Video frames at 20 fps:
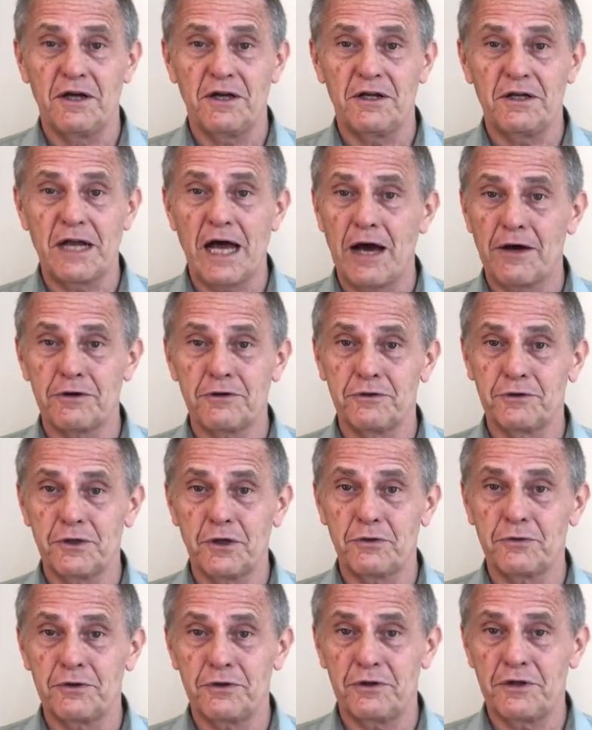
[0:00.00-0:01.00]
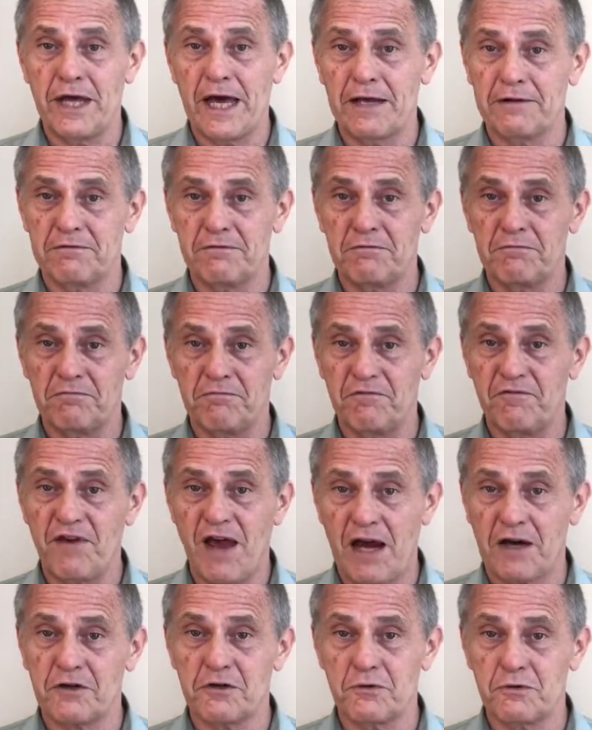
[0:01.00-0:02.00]
now you'll note that
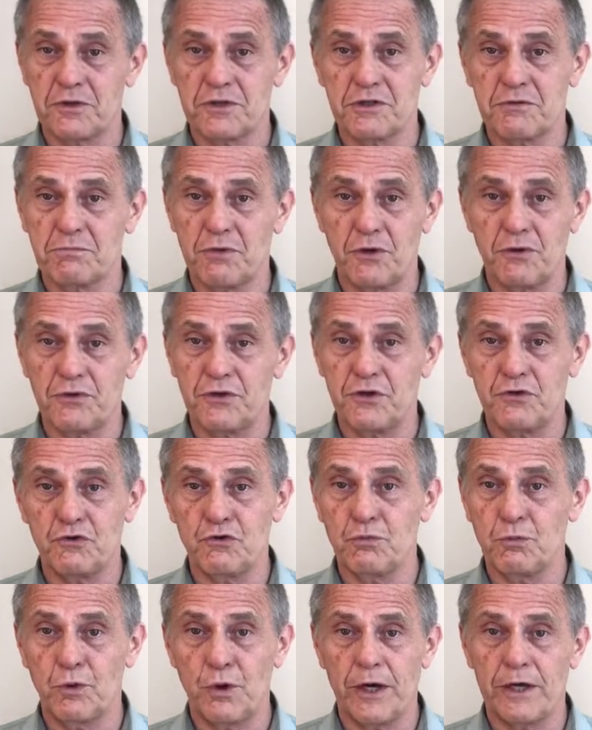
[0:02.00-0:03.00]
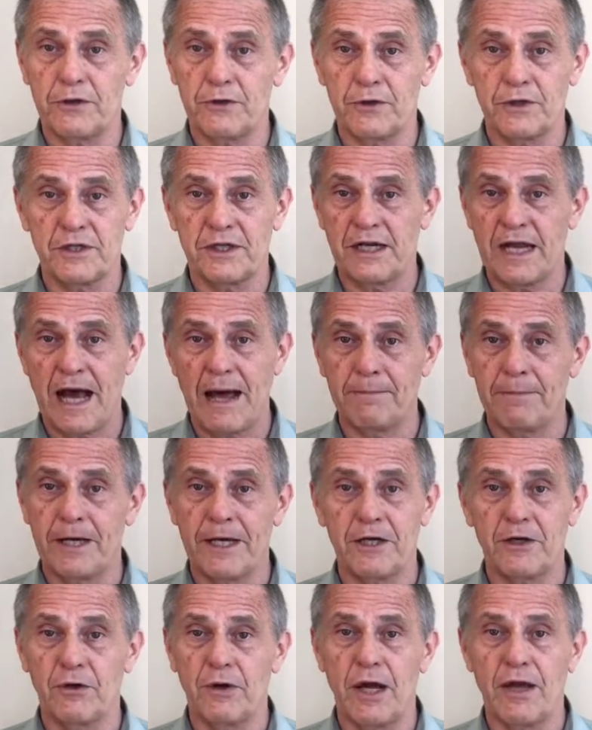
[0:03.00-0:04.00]
factor is in both the numerator and
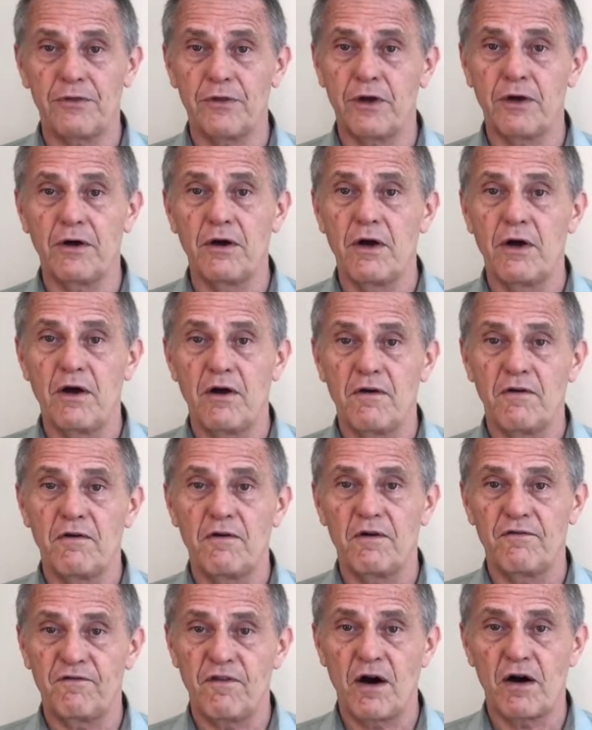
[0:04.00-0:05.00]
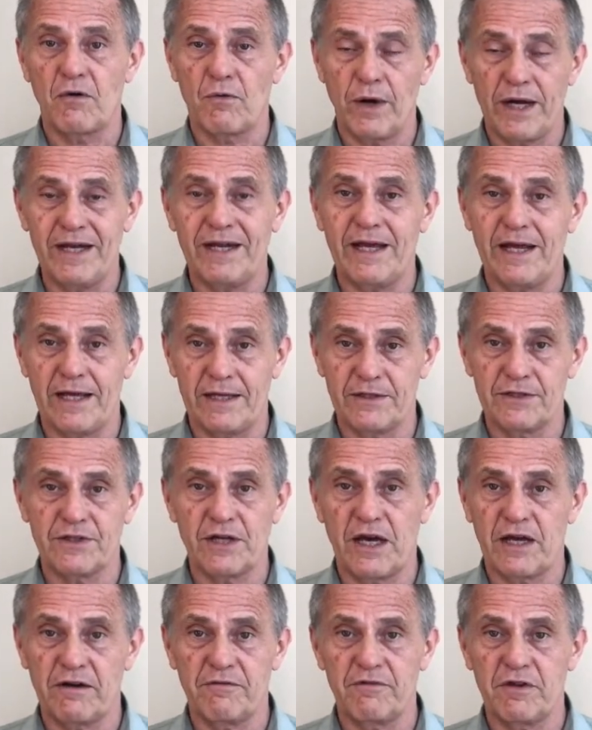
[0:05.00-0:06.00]
denominator on the far right-hand
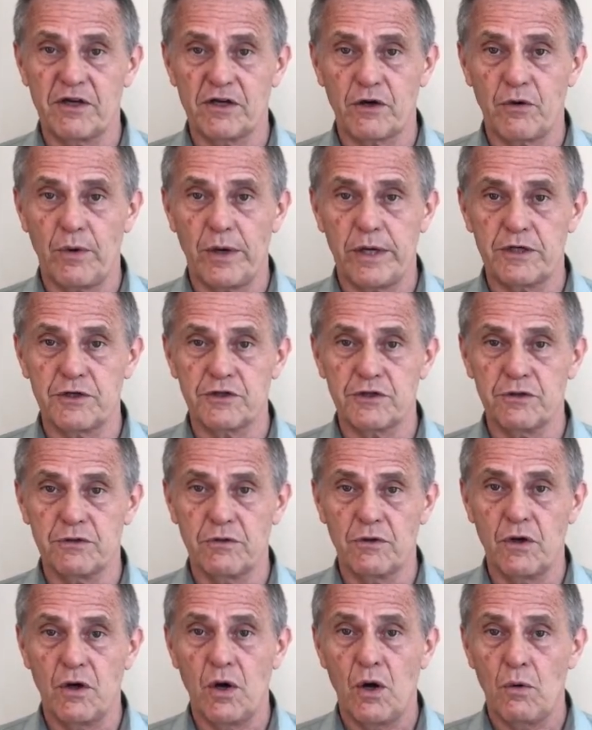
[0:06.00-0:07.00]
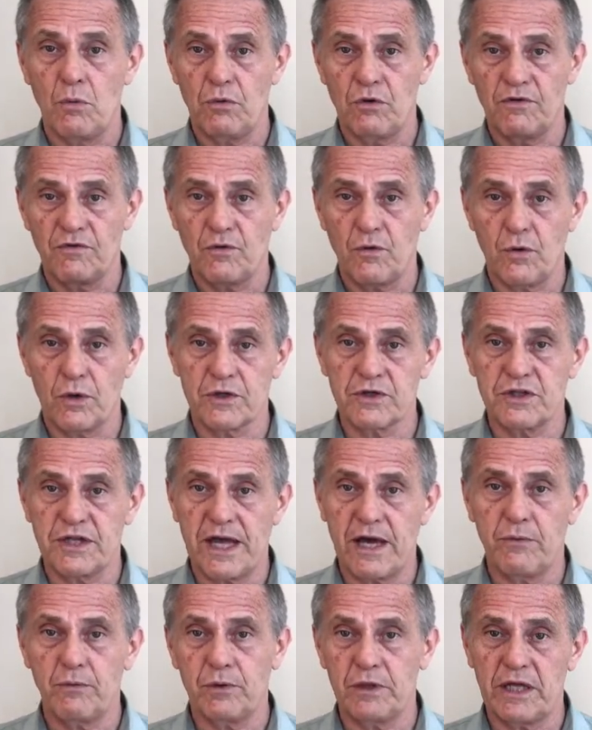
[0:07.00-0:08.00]
side of the equation. Well, of course,
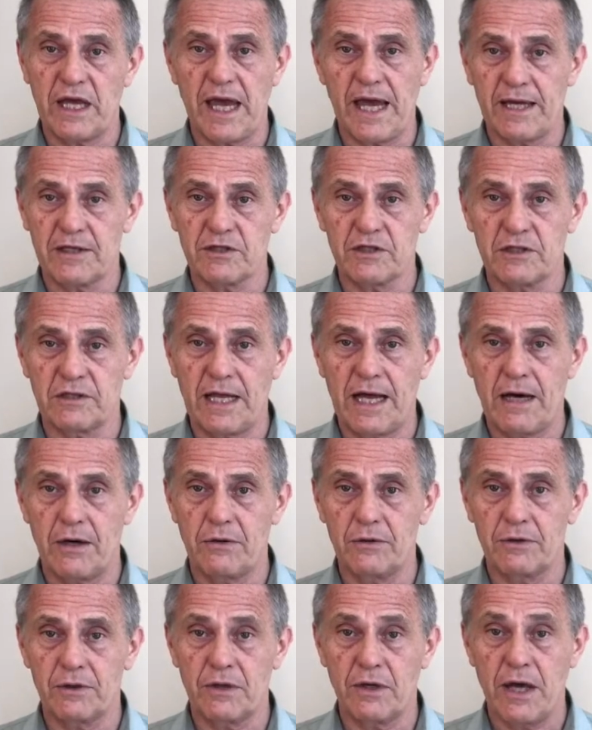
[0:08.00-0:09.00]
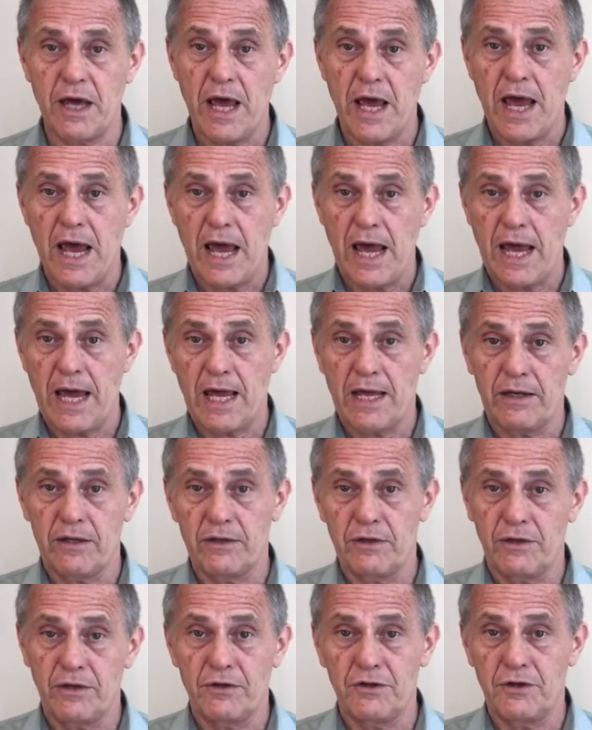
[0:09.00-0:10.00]
that would cancel out.
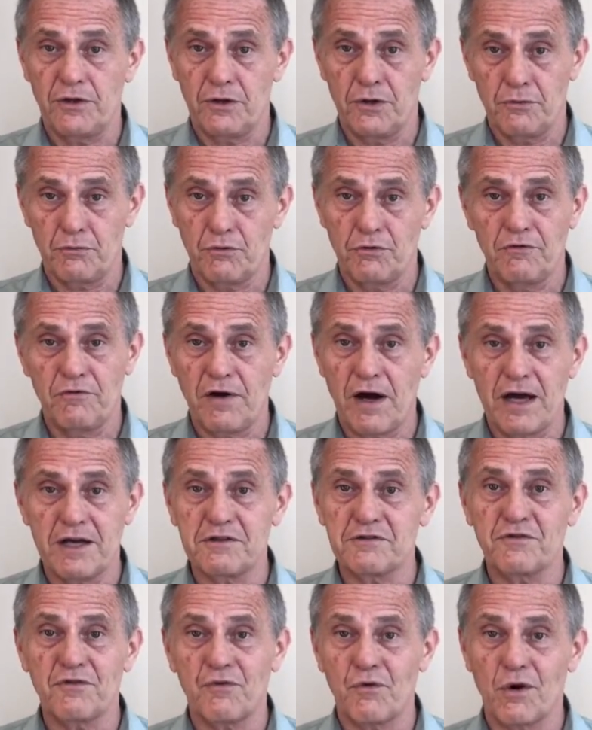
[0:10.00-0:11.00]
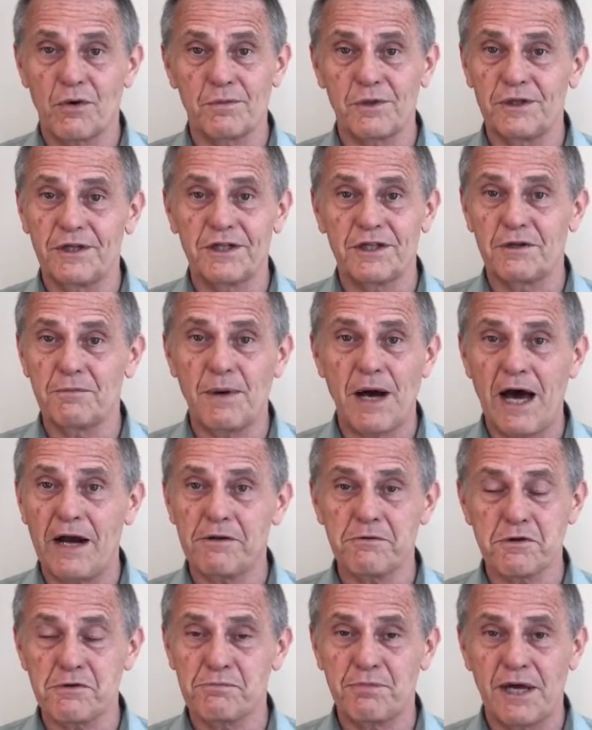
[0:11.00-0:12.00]
And the revised formula at the
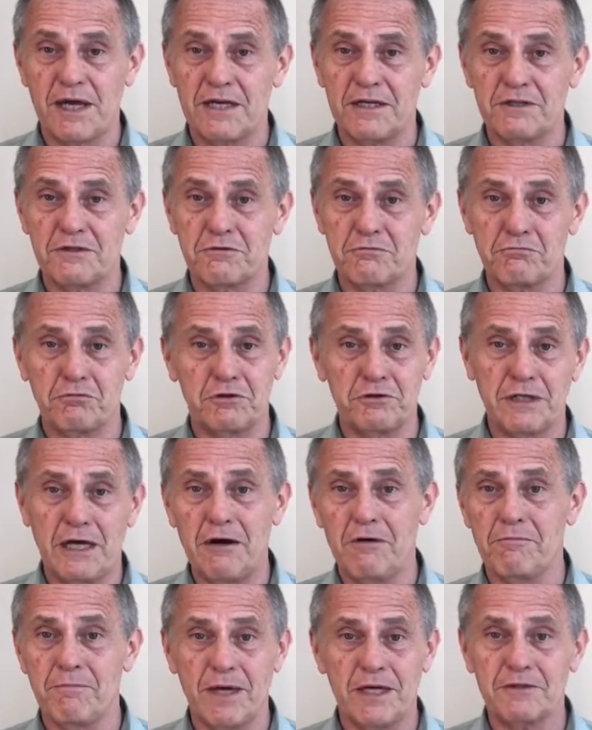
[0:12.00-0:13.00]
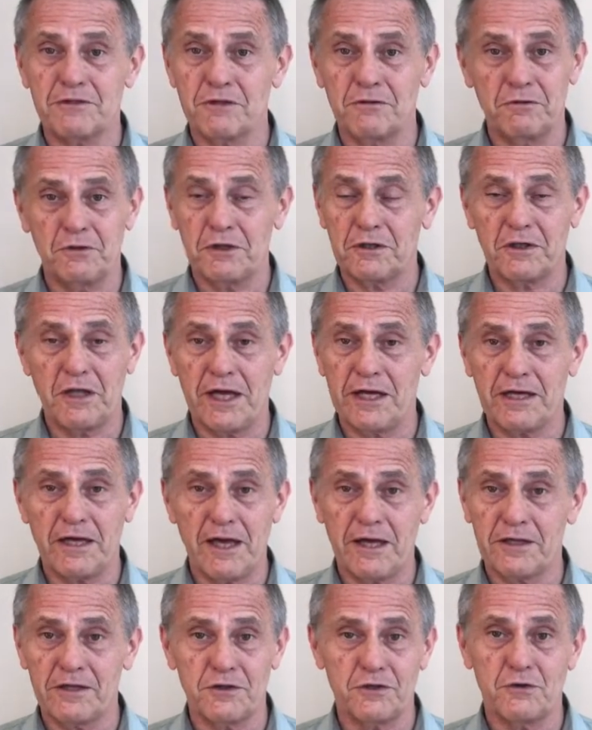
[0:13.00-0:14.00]
bottom of the page, well, now it makes it look like I
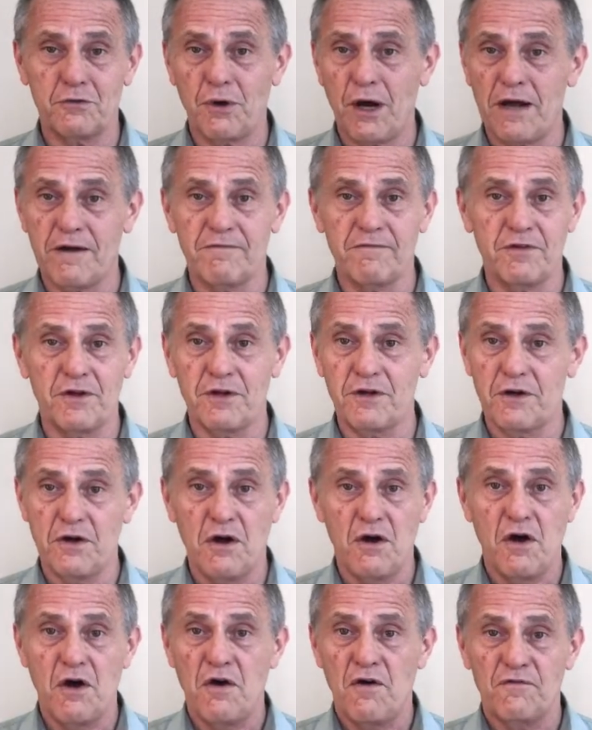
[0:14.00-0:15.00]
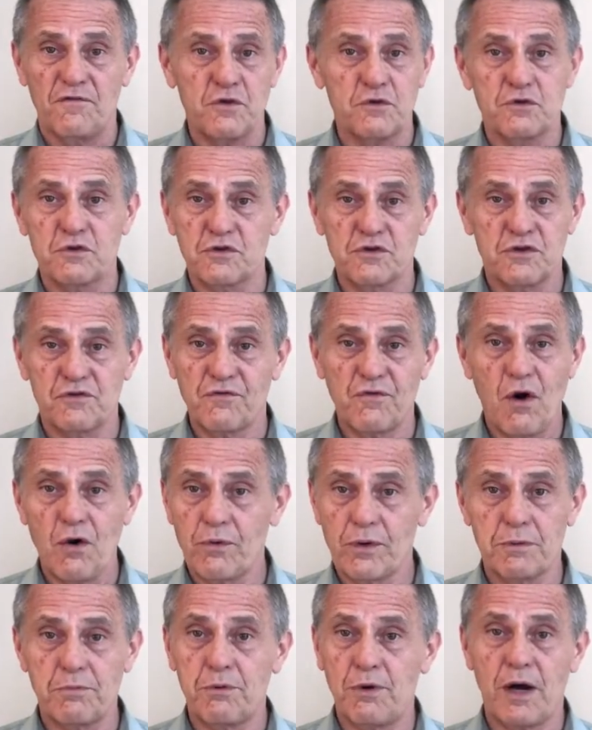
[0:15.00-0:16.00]
can derive a spot or underlying
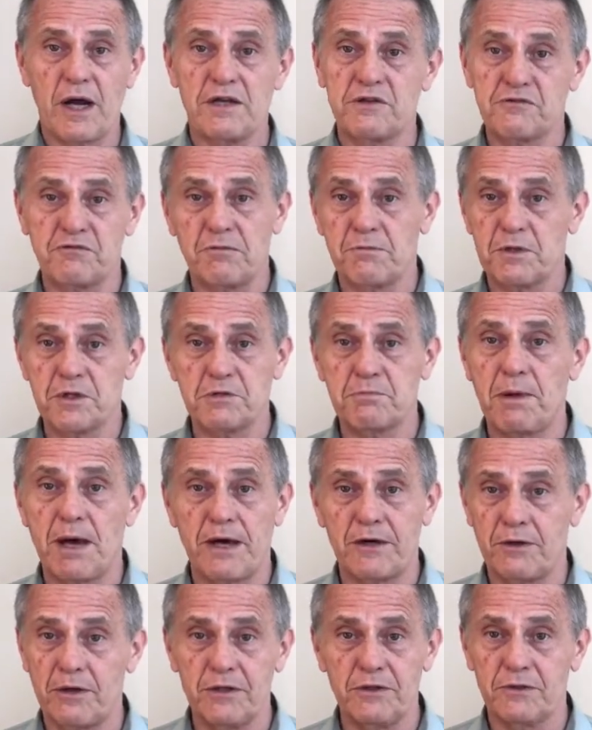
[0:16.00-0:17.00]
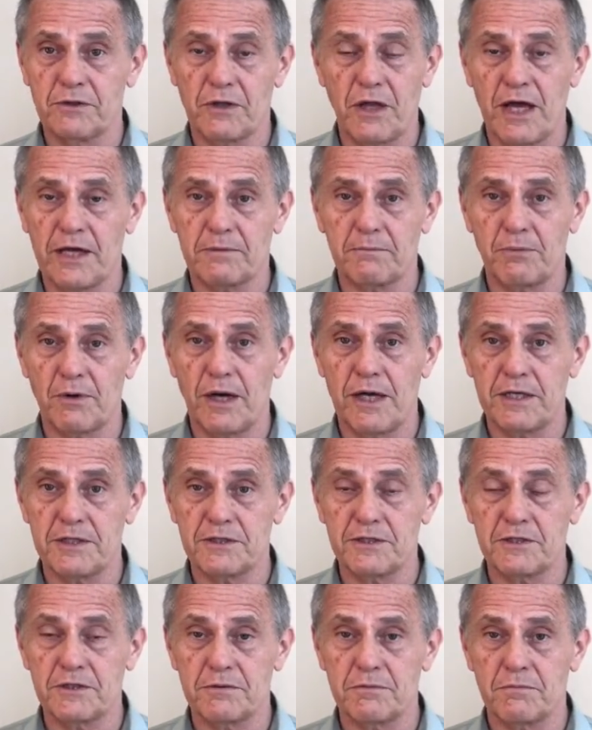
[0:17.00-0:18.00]
price from the futures or forward
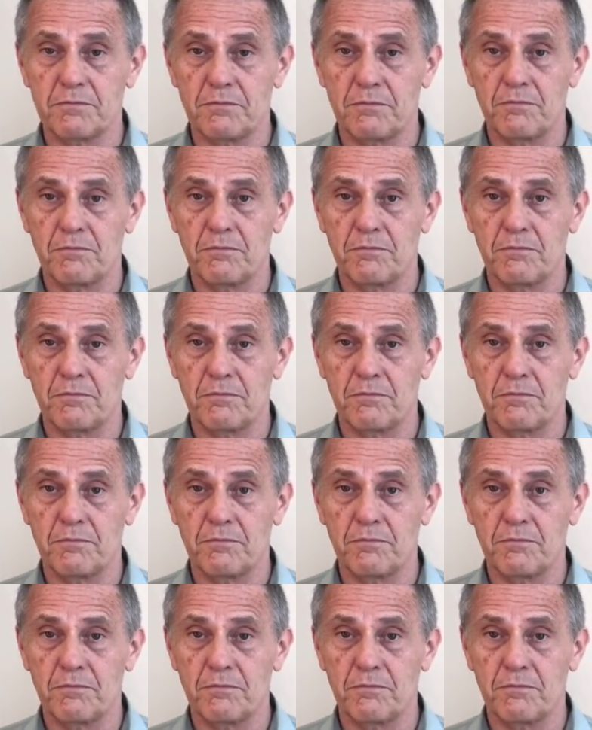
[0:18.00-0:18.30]
price.